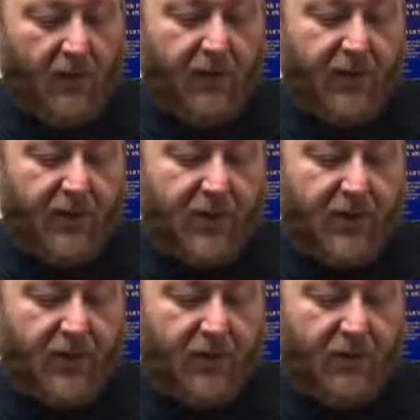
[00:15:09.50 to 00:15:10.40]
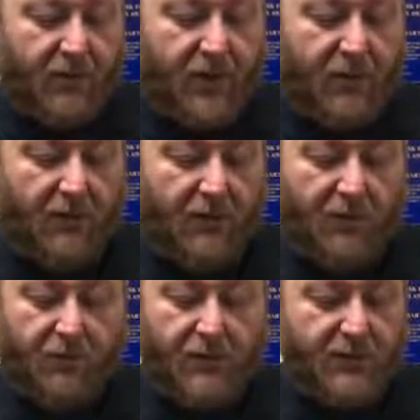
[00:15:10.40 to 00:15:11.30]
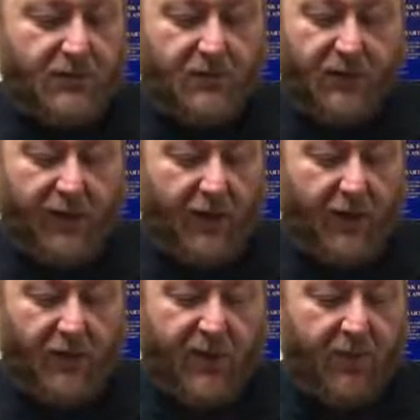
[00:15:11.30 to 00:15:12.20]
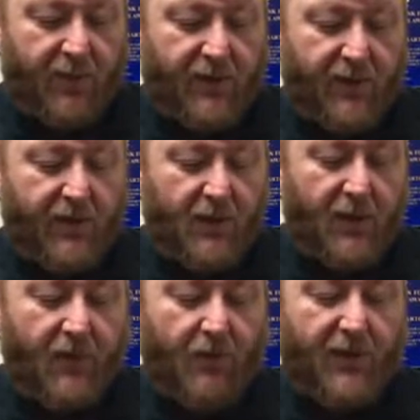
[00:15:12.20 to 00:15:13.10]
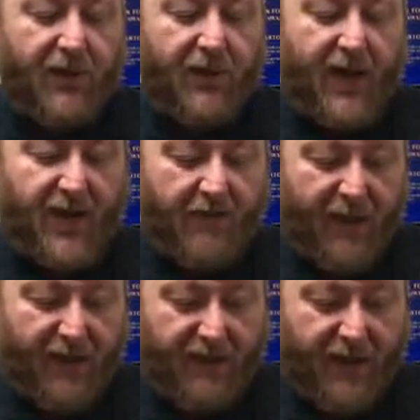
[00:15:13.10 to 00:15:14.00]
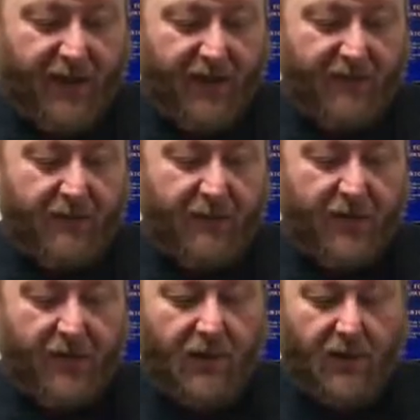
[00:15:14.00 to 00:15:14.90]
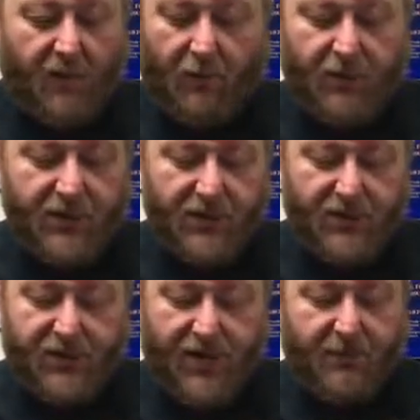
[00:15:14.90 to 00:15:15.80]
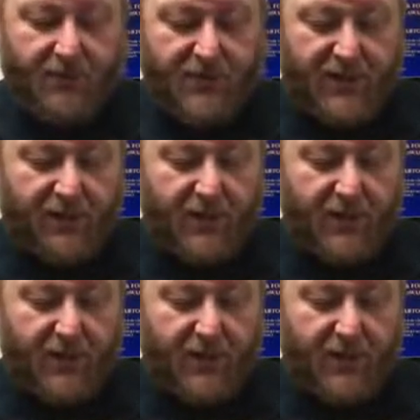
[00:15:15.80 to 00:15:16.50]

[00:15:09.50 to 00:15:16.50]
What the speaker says: The trigger group was, it all came with it. The only thing that I had modified was just the upper receiver.